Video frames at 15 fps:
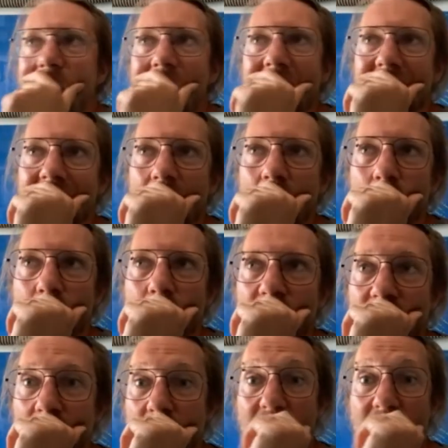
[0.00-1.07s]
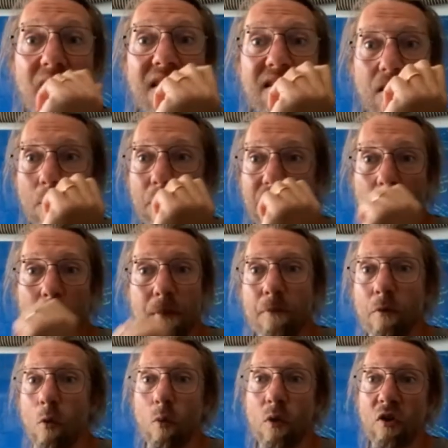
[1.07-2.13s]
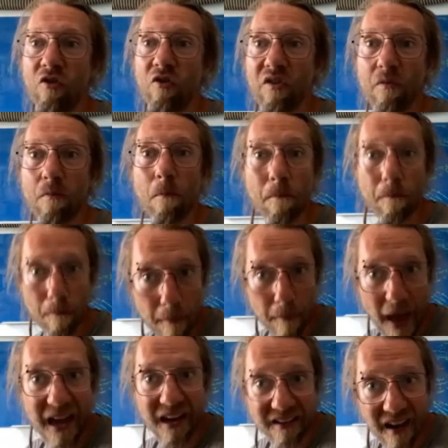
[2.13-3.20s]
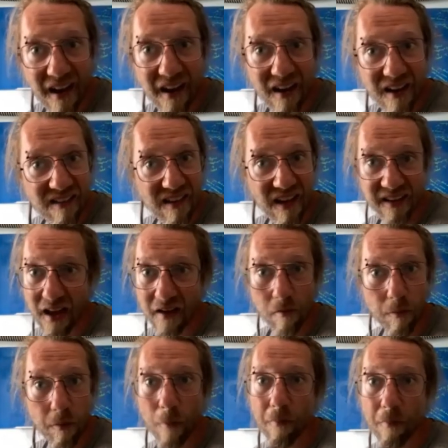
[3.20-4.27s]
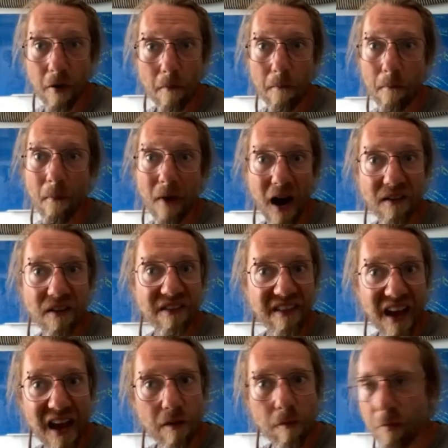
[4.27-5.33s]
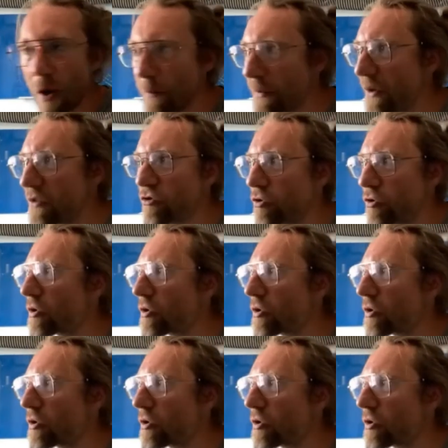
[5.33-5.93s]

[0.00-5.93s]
And at some point, I mean, some people will just bang their heads, like they have a proper mind attack, proper